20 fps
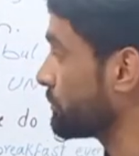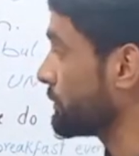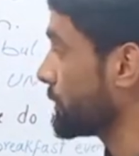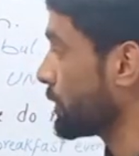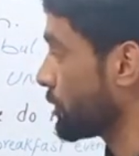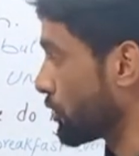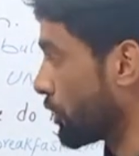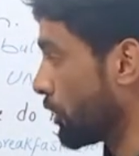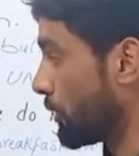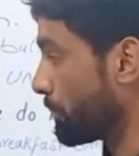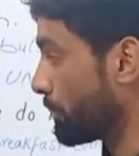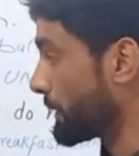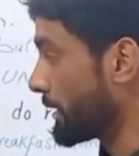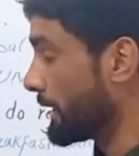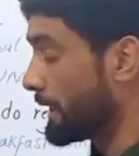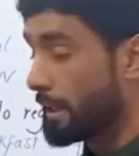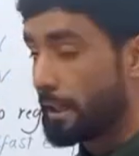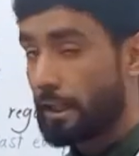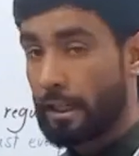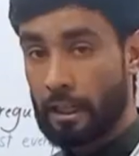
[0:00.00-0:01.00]
So,
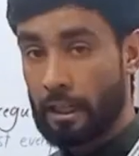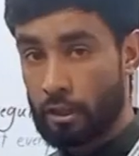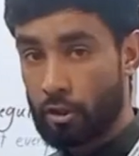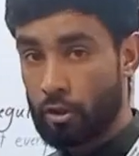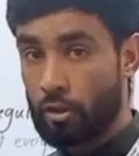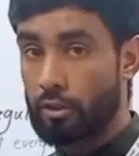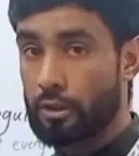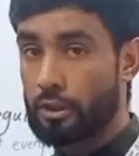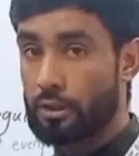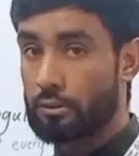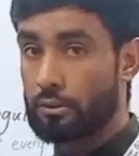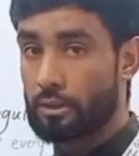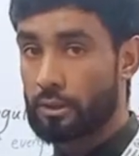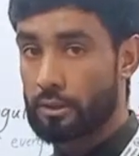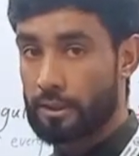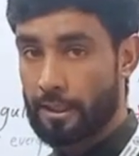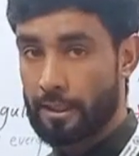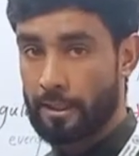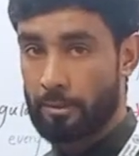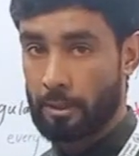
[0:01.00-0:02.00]
according to the
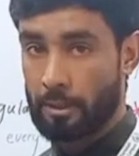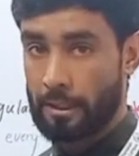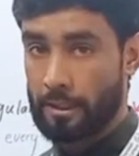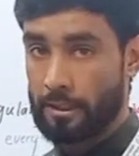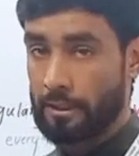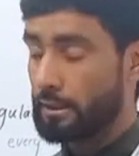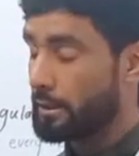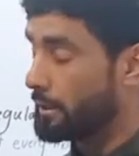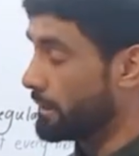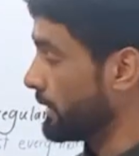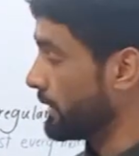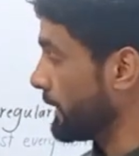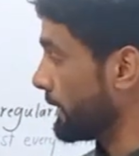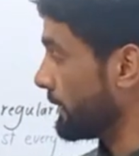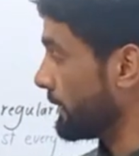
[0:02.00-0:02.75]
timeline, in